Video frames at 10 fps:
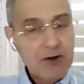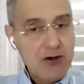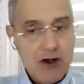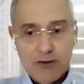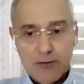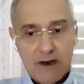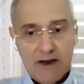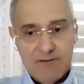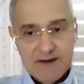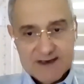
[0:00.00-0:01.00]
not only
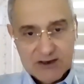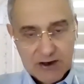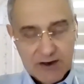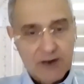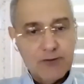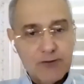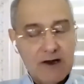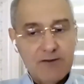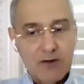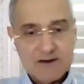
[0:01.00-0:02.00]
physician, not only
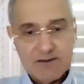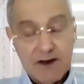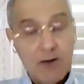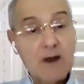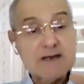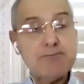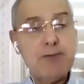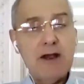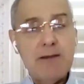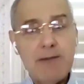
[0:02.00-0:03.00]
philosopher, he was
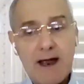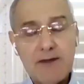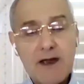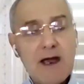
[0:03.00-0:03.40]
polymath,